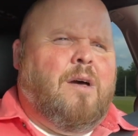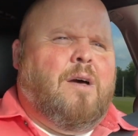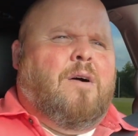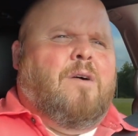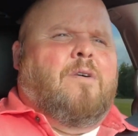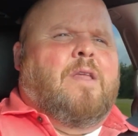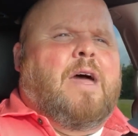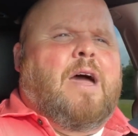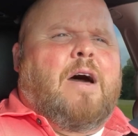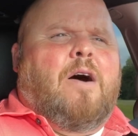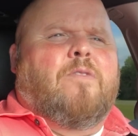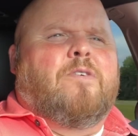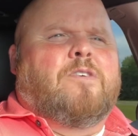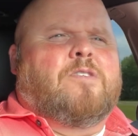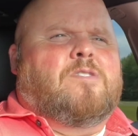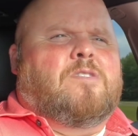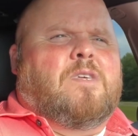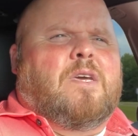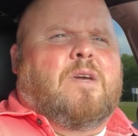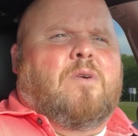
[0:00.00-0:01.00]
on how
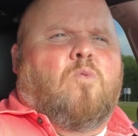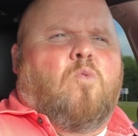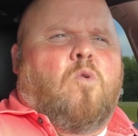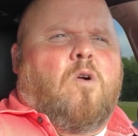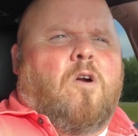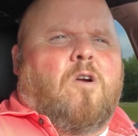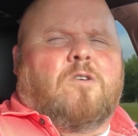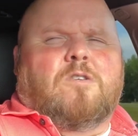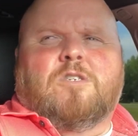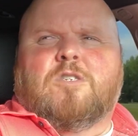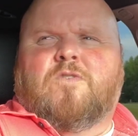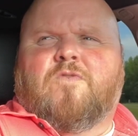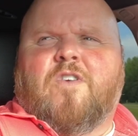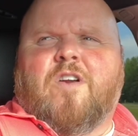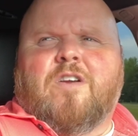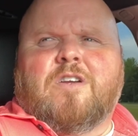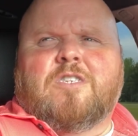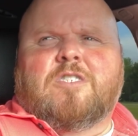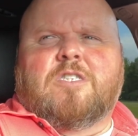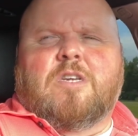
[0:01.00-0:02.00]
this thing works. It's
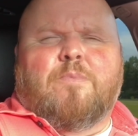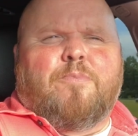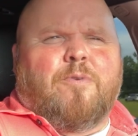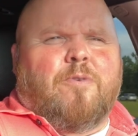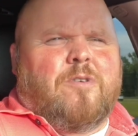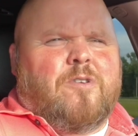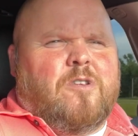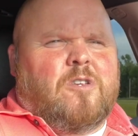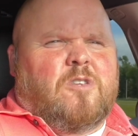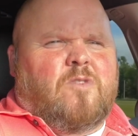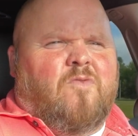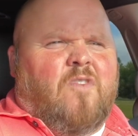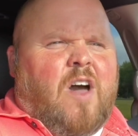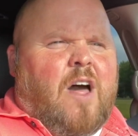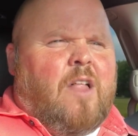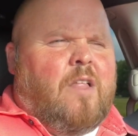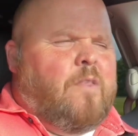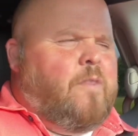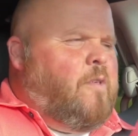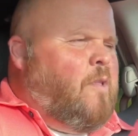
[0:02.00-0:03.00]
very simple. You just
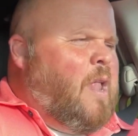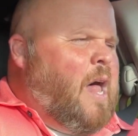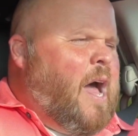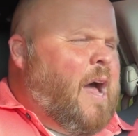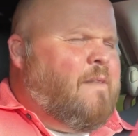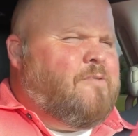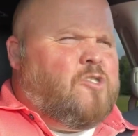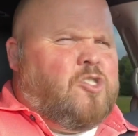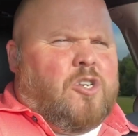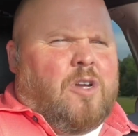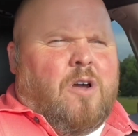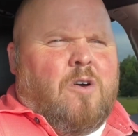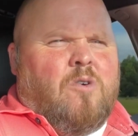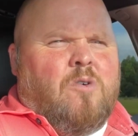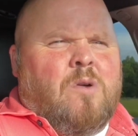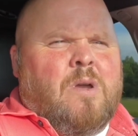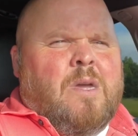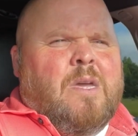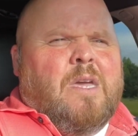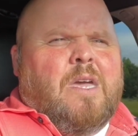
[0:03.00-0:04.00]
follow the live
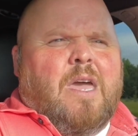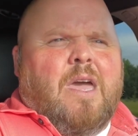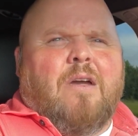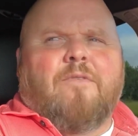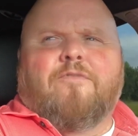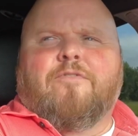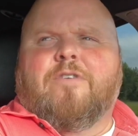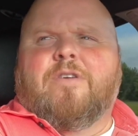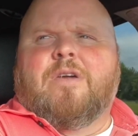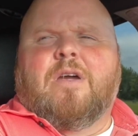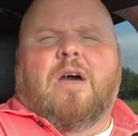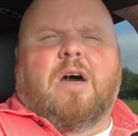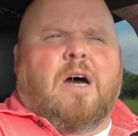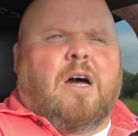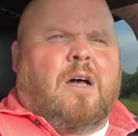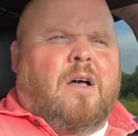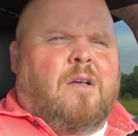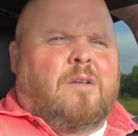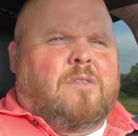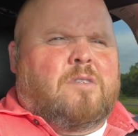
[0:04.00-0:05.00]
show every
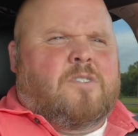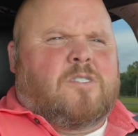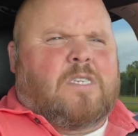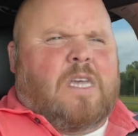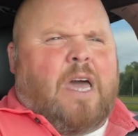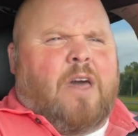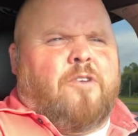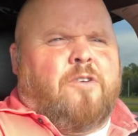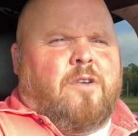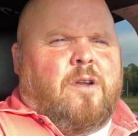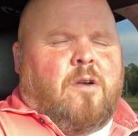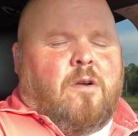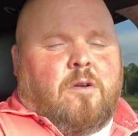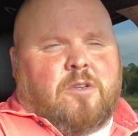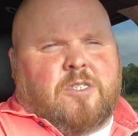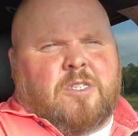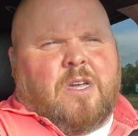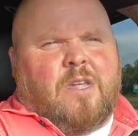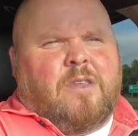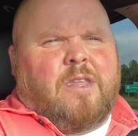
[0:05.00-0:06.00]
uh, Saturday or
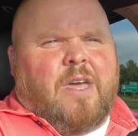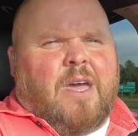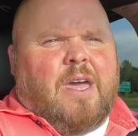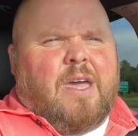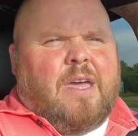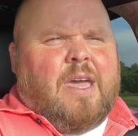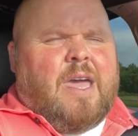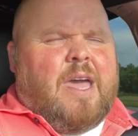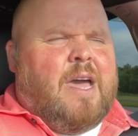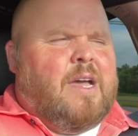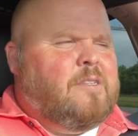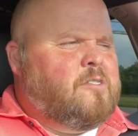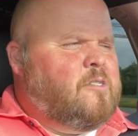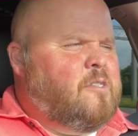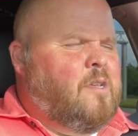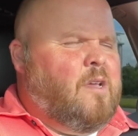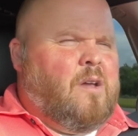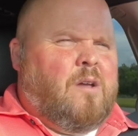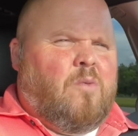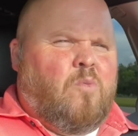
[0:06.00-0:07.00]
Sunday
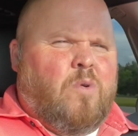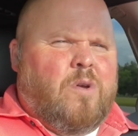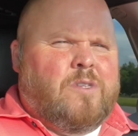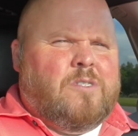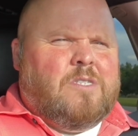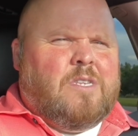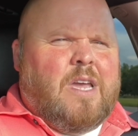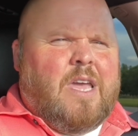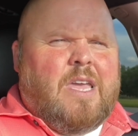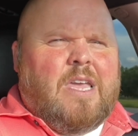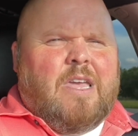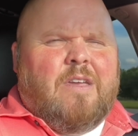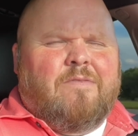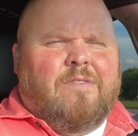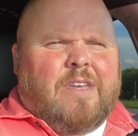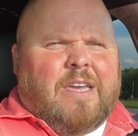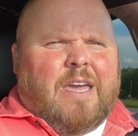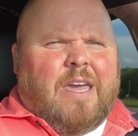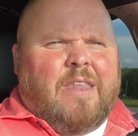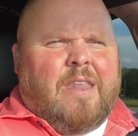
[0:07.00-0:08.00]
and Wednesday
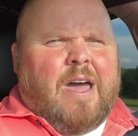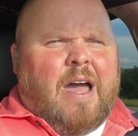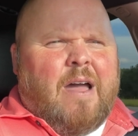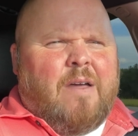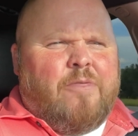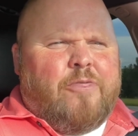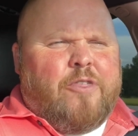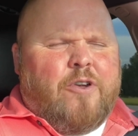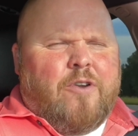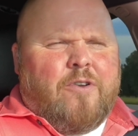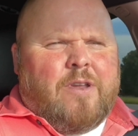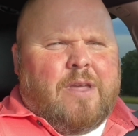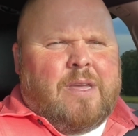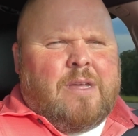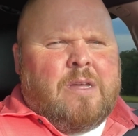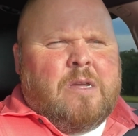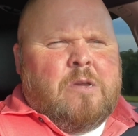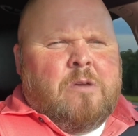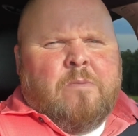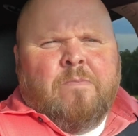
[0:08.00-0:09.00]
evening at
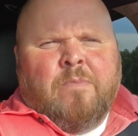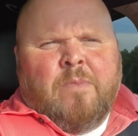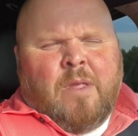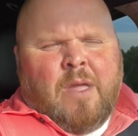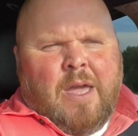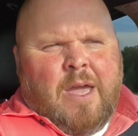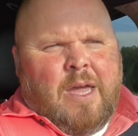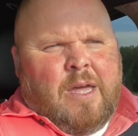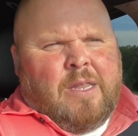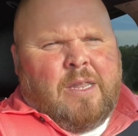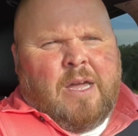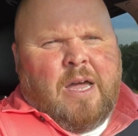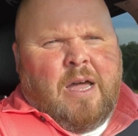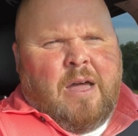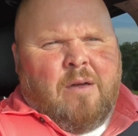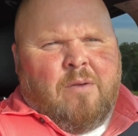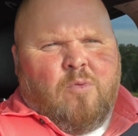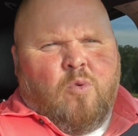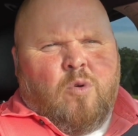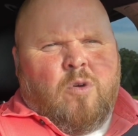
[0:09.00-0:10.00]
9.30 and
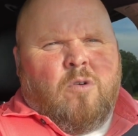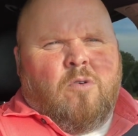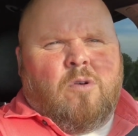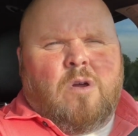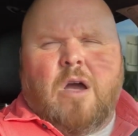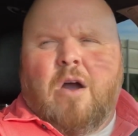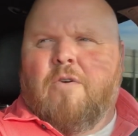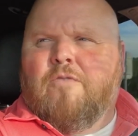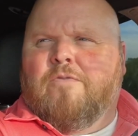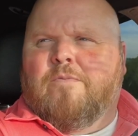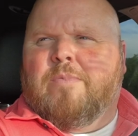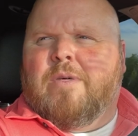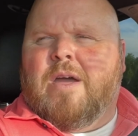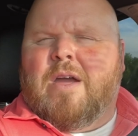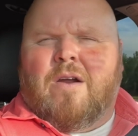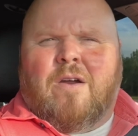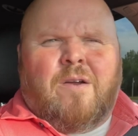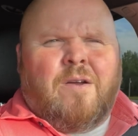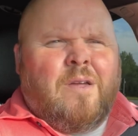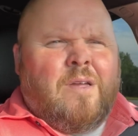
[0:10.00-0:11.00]
uh, we'll go from
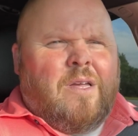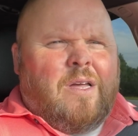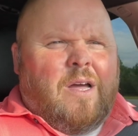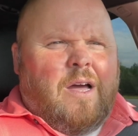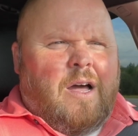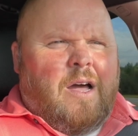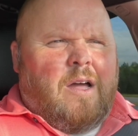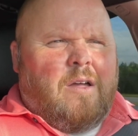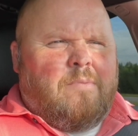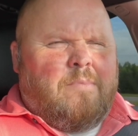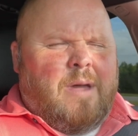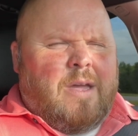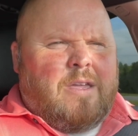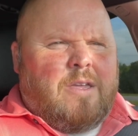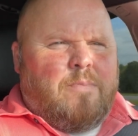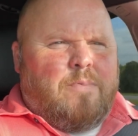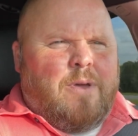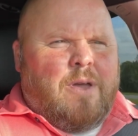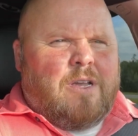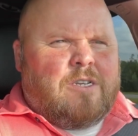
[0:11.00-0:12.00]
there. Uh, make
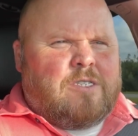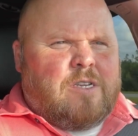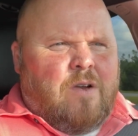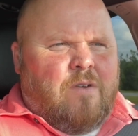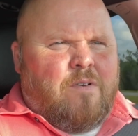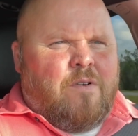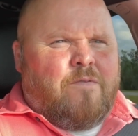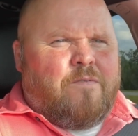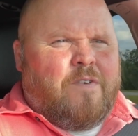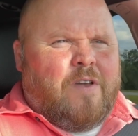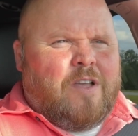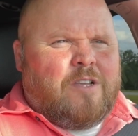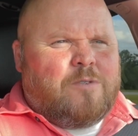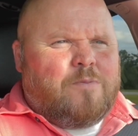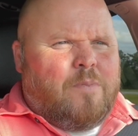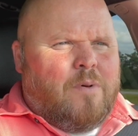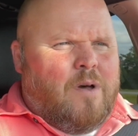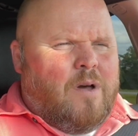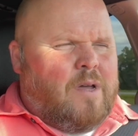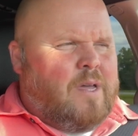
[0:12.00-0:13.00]
your picks over on
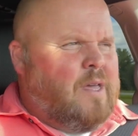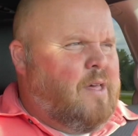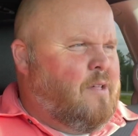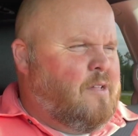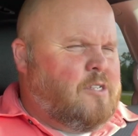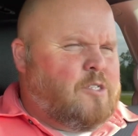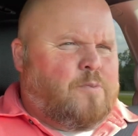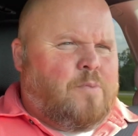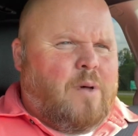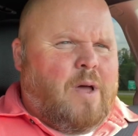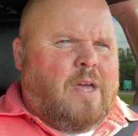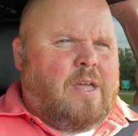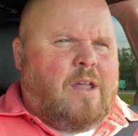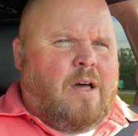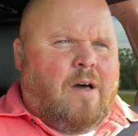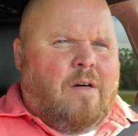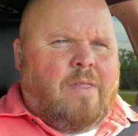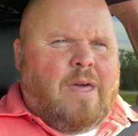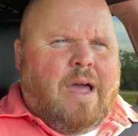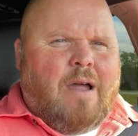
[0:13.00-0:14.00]
Facebook. He'll explain
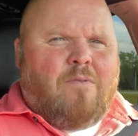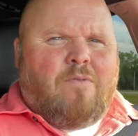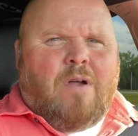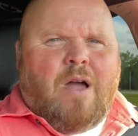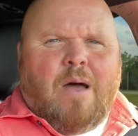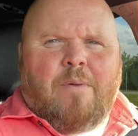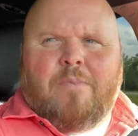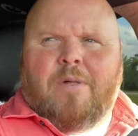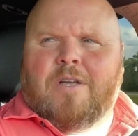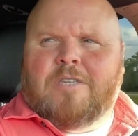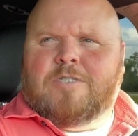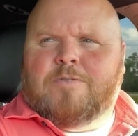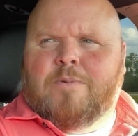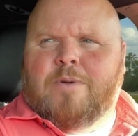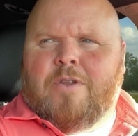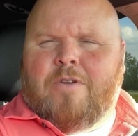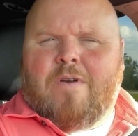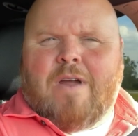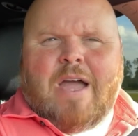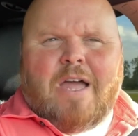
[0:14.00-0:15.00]
all that. Rob does some
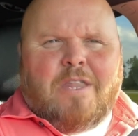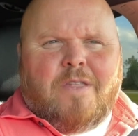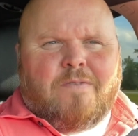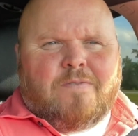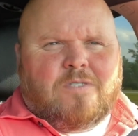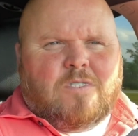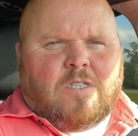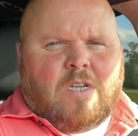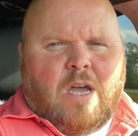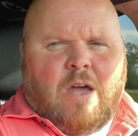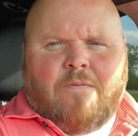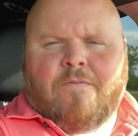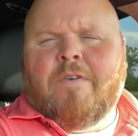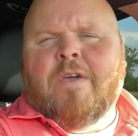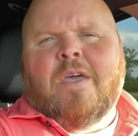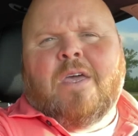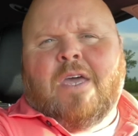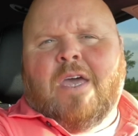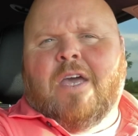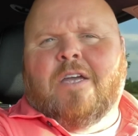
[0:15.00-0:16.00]
interactive stuff
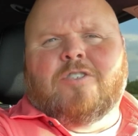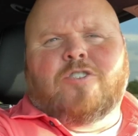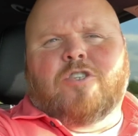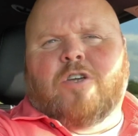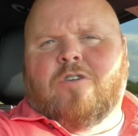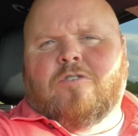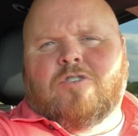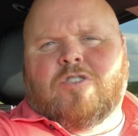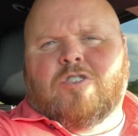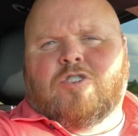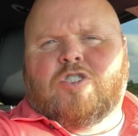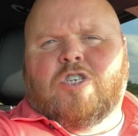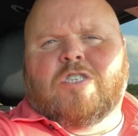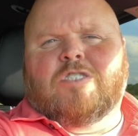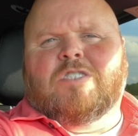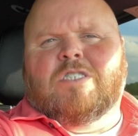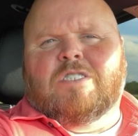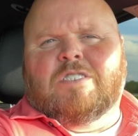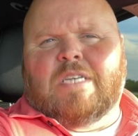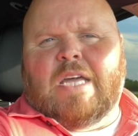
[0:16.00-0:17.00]
and shows you
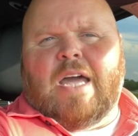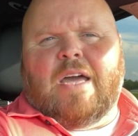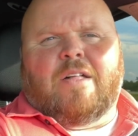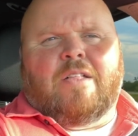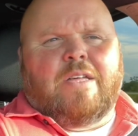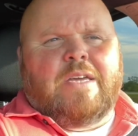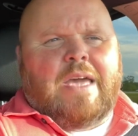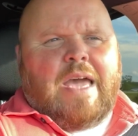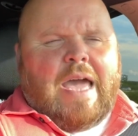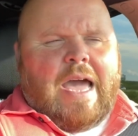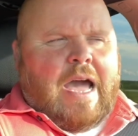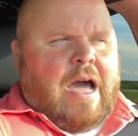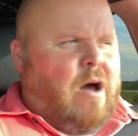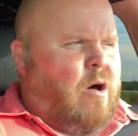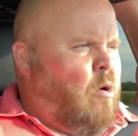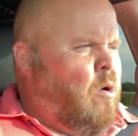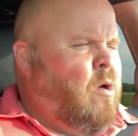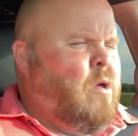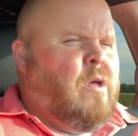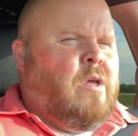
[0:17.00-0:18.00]
just exactly
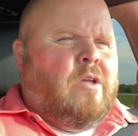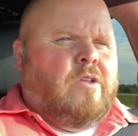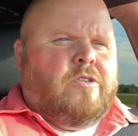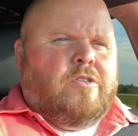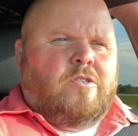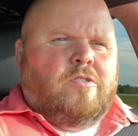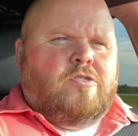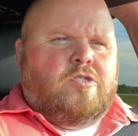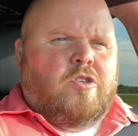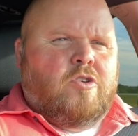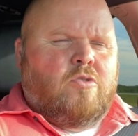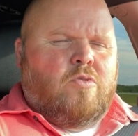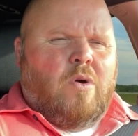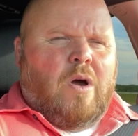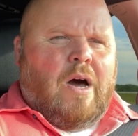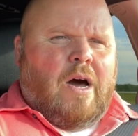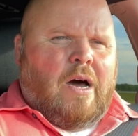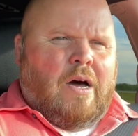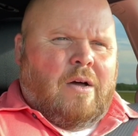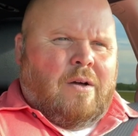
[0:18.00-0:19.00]
how to
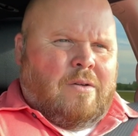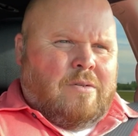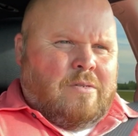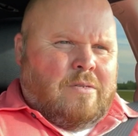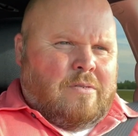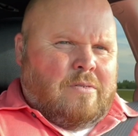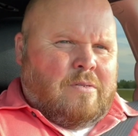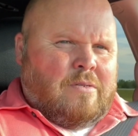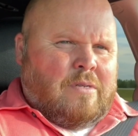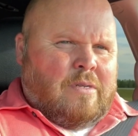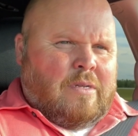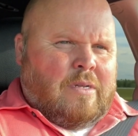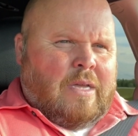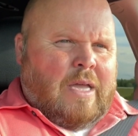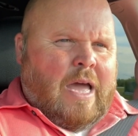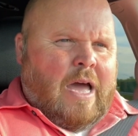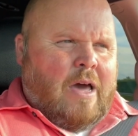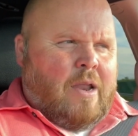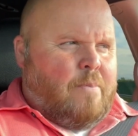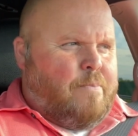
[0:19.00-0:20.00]
uh,
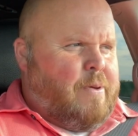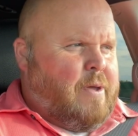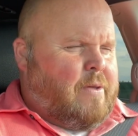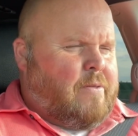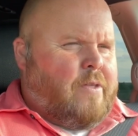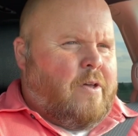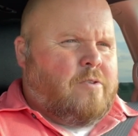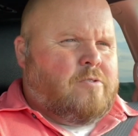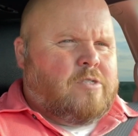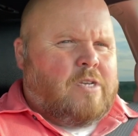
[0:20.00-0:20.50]
how to pick those